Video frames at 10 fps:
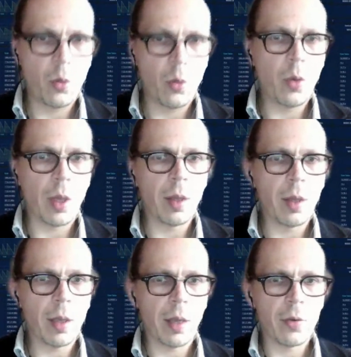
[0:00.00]
Well,
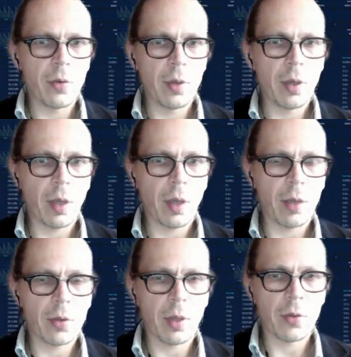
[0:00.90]
I think
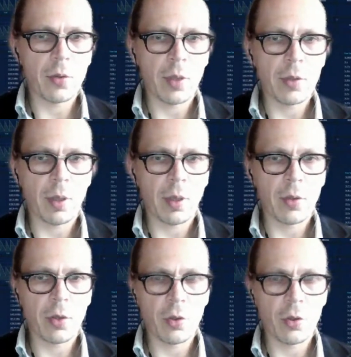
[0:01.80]
as I
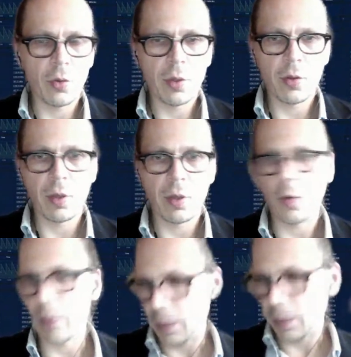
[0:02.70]
showed, it's in our
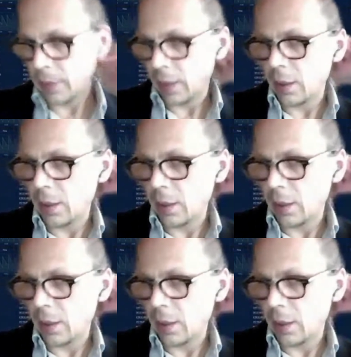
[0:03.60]
pipeline,